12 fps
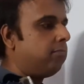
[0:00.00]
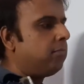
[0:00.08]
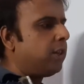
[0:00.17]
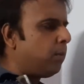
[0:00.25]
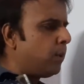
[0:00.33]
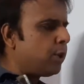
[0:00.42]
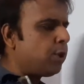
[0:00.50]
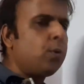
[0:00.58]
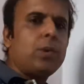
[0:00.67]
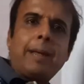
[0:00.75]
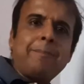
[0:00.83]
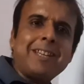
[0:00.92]
there was no
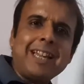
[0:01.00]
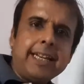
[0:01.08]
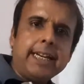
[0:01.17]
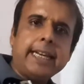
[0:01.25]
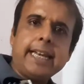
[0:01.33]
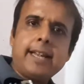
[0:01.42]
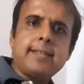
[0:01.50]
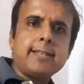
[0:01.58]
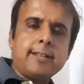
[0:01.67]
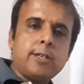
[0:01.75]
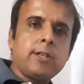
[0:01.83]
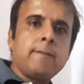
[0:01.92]
naphthyridine as
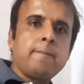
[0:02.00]
such.